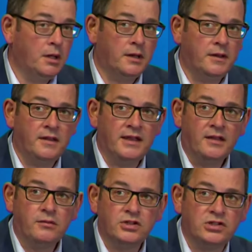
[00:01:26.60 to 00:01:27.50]
and then the
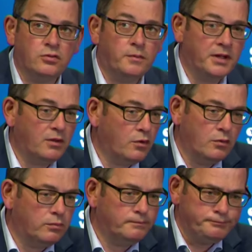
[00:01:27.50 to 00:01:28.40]
other issue will be
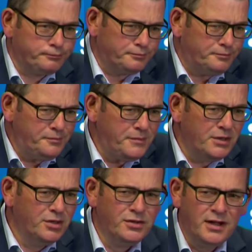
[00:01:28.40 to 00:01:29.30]
well,
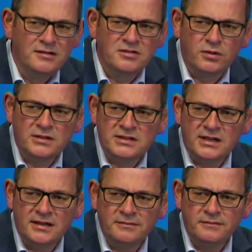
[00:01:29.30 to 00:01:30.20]
who knows what
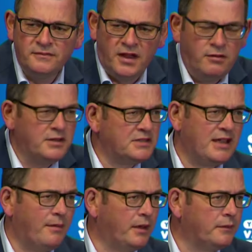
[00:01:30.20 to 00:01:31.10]
uh, variant's
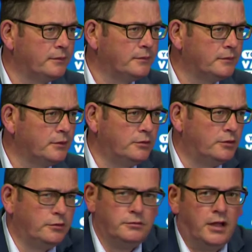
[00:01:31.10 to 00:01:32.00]
coming? Who
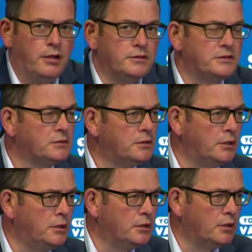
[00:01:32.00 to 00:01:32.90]
who knows?
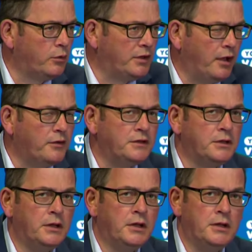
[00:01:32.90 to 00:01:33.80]
Like we don't.
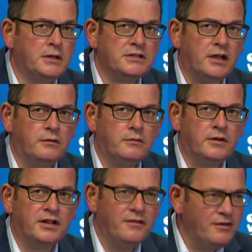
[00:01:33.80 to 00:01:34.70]
So
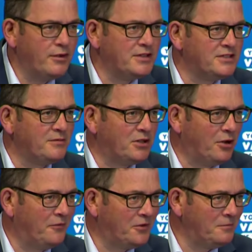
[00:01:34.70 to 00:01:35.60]
we've got every reason to be
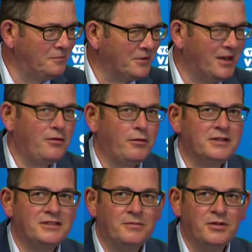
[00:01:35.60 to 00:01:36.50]
confident. We've got every
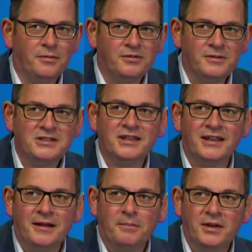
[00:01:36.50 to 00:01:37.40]
reason to be optimistic
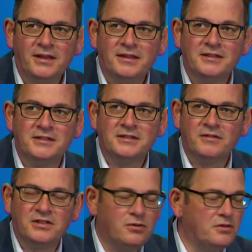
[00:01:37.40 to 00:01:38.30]
and upbeat. This is the
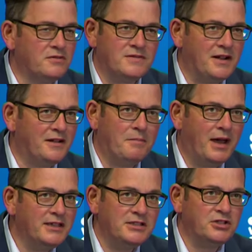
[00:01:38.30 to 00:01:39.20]
Victorians have done an
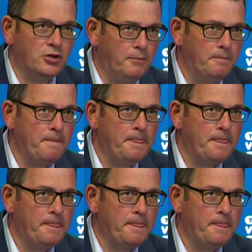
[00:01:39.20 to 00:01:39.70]
amazing job,